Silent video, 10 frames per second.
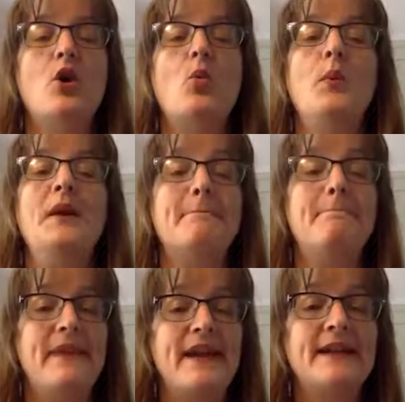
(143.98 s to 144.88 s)
We
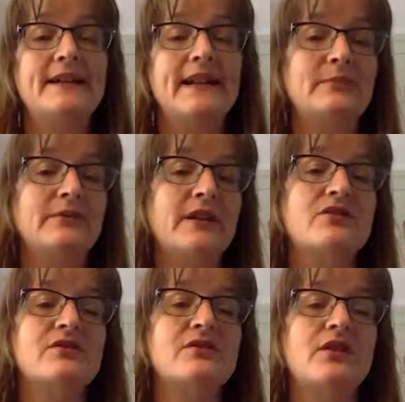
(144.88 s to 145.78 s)
embed
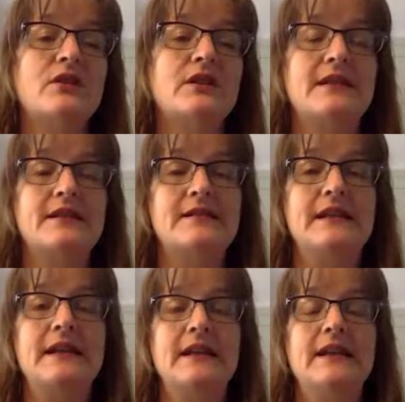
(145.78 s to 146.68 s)
application security
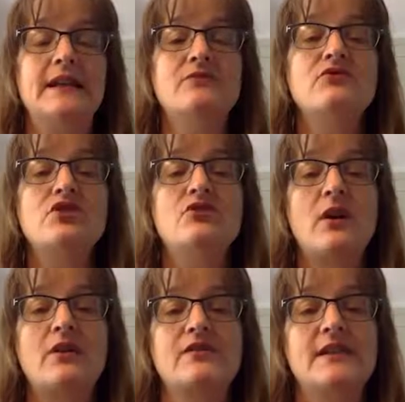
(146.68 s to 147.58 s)
testing into
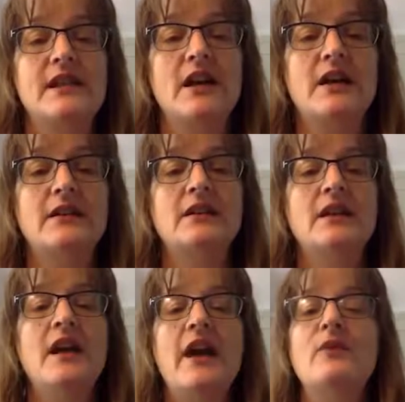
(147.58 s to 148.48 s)
our CI,
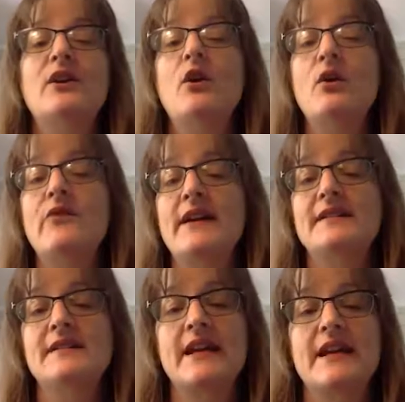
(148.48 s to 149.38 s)
and we call that
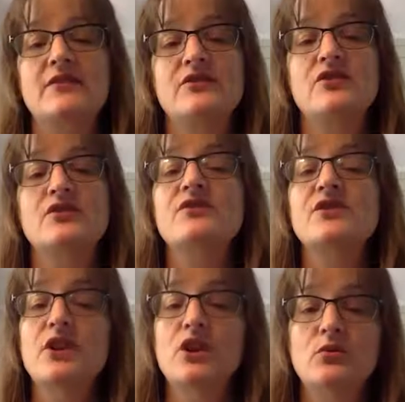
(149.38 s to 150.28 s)
stage
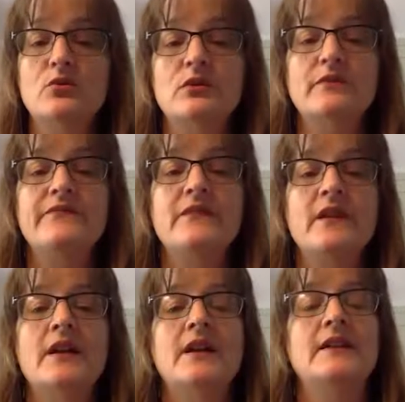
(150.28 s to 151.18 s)
secure.
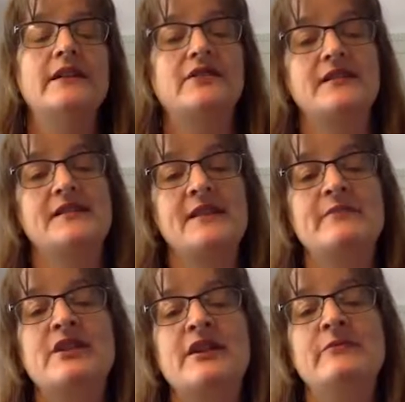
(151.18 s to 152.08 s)
Now, at the same
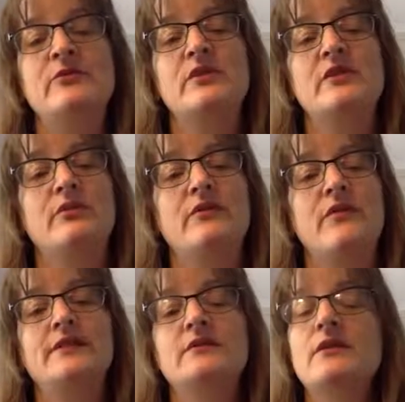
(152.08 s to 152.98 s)
time, we want to
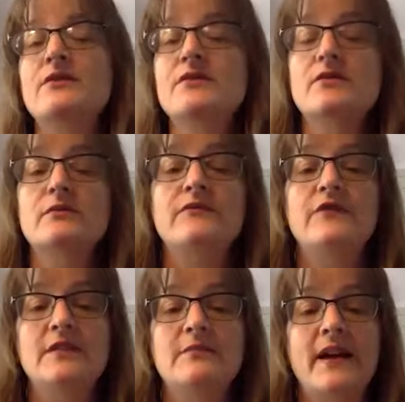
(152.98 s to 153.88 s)
provide closed-loop
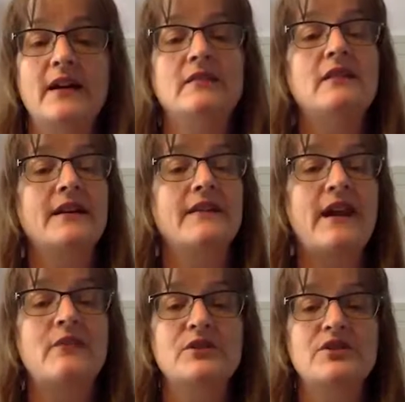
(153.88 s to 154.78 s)
feedback like
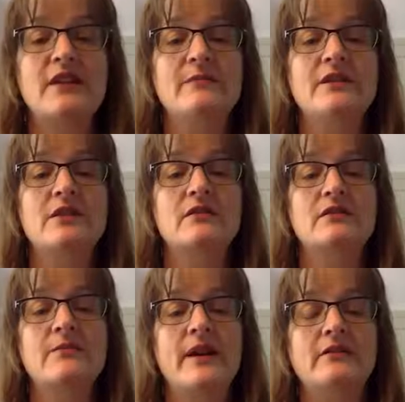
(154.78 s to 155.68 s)
that which Amy talked
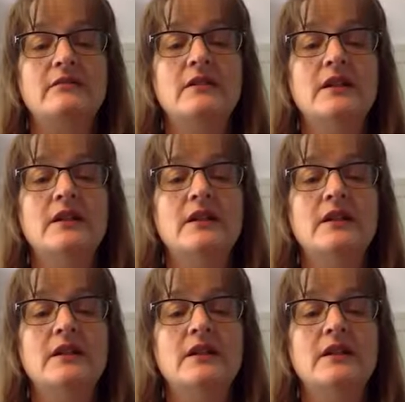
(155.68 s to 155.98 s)
about